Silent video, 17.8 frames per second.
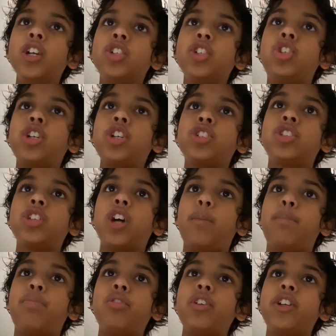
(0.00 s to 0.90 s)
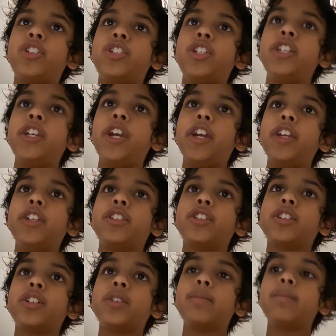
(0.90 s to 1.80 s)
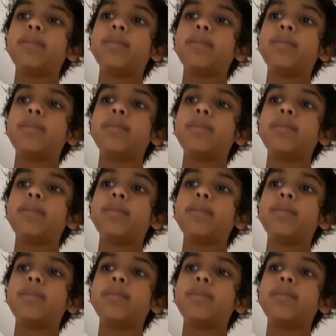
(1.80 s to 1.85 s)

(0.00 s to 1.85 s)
just appreciate.